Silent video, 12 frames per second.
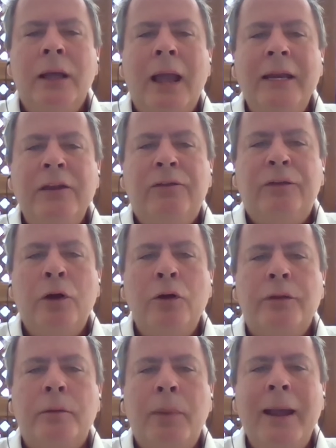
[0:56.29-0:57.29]
any
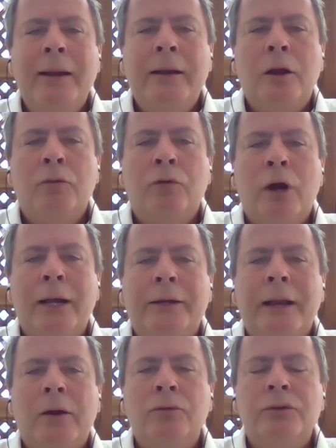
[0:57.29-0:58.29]
further bad loan
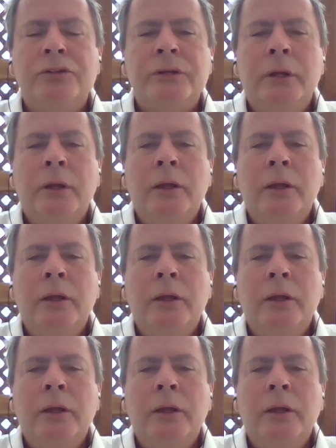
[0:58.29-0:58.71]
write-downs,